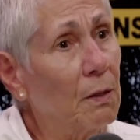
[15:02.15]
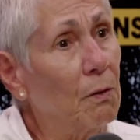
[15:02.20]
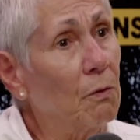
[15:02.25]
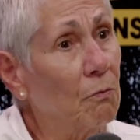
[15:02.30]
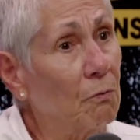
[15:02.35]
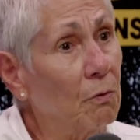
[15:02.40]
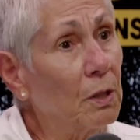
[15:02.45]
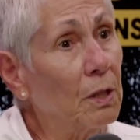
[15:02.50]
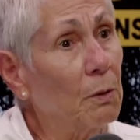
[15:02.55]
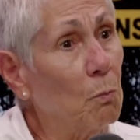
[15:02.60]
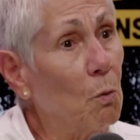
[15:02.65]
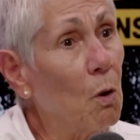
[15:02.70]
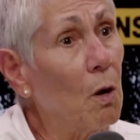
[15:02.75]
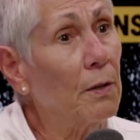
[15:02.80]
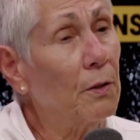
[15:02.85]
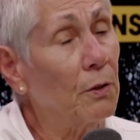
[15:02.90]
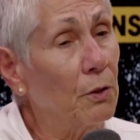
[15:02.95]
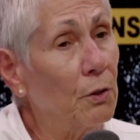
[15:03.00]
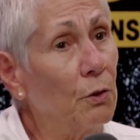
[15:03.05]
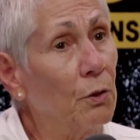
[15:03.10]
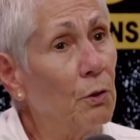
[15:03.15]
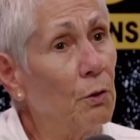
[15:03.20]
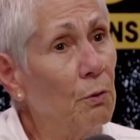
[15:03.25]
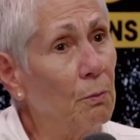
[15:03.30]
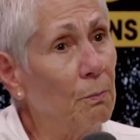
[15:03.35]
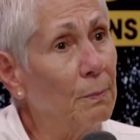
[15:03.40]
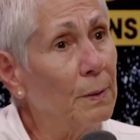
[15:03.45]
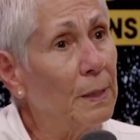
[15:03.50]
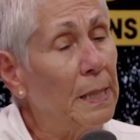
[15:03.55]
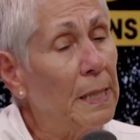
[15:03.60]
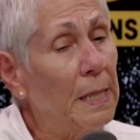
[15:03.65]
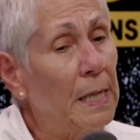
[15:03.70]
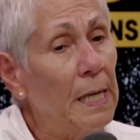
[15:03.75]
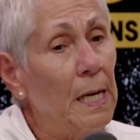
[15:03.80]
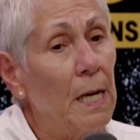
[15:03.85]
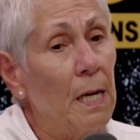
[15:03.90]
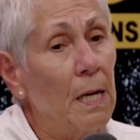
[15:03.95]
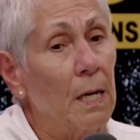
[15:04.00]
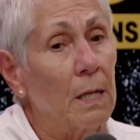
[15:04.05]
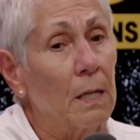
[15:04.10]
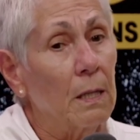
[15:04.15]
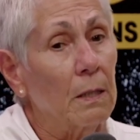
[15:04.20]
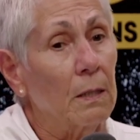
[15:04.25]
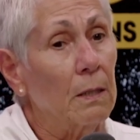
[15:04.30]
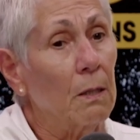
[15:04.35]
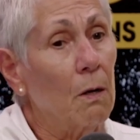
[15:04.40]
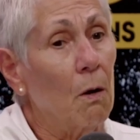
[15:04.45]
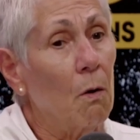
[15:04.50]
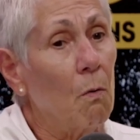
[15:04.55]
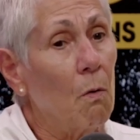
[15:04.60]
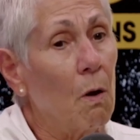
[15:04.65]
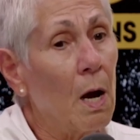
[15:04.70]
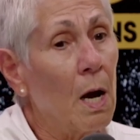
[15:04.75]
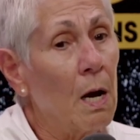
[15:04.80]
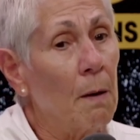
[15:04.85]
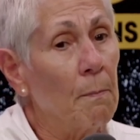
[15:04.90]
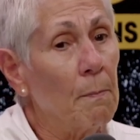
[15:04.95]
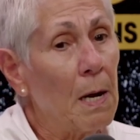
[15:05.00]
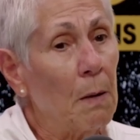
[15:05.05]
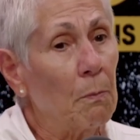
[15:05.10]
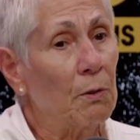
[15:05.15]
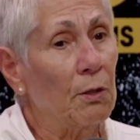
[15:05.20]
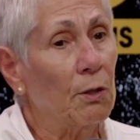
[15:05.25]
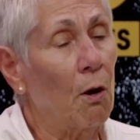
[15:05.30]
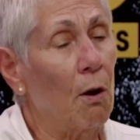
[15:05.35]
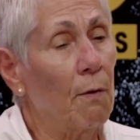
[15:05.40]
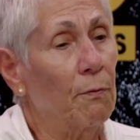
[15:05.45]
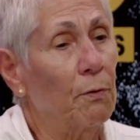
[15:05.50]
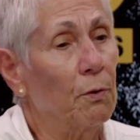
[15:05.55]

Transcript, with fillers: really wanted to do. Hmm. So um, I was offered